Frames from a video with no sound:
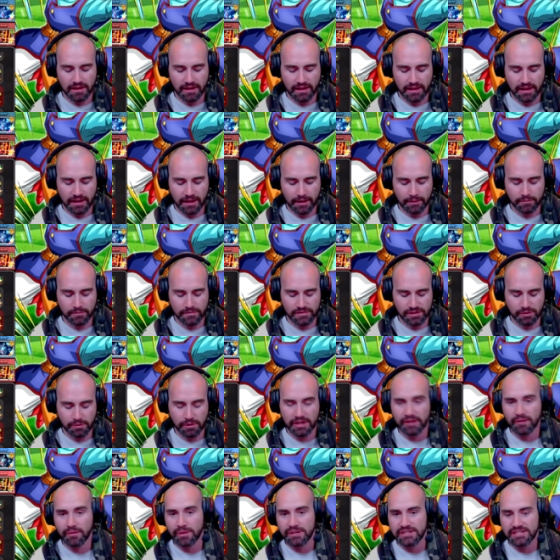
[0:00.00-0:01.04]
Um, so we're
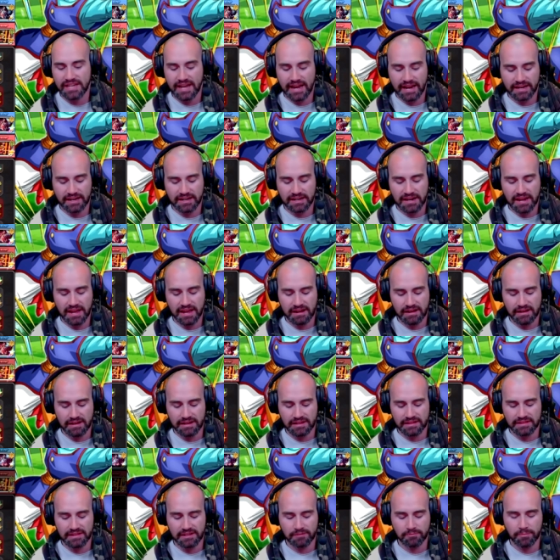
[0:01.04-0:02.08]
going to attack now
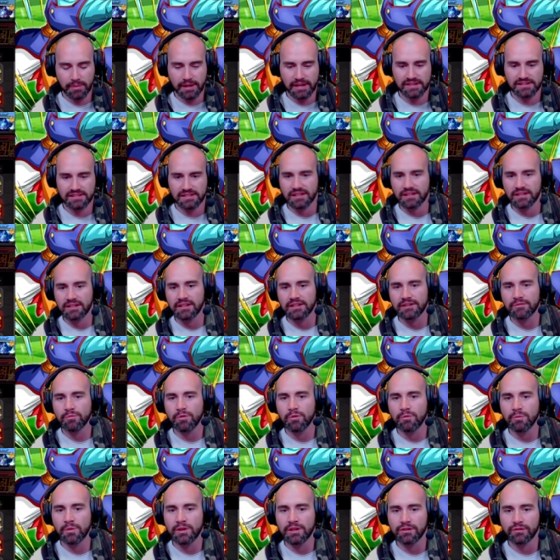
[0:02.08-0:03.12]
and then basically
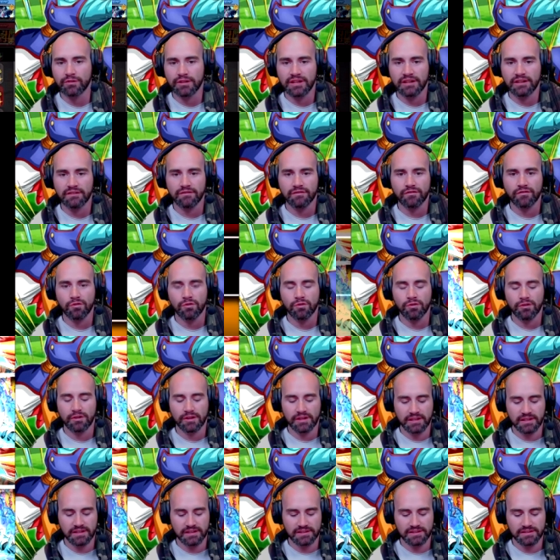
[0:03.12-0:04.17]
what we're looking for
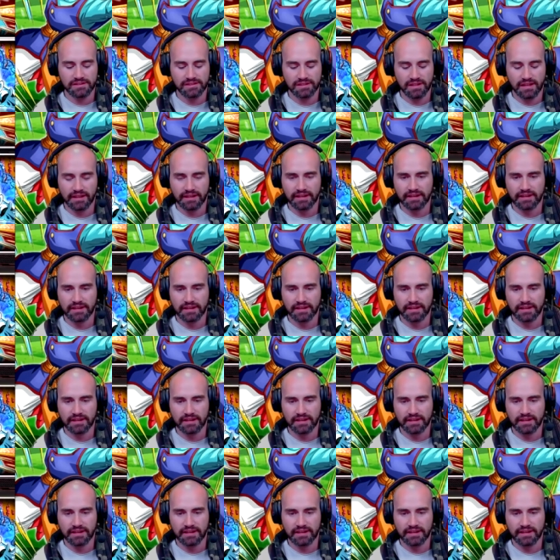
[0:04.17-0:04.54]
is like